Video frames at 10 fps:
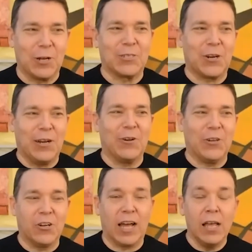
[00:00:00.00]
we're going to start
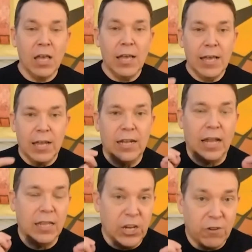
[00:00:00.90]
hearing your non
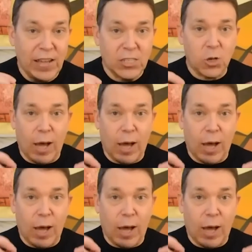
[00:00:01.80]
nonlinear event.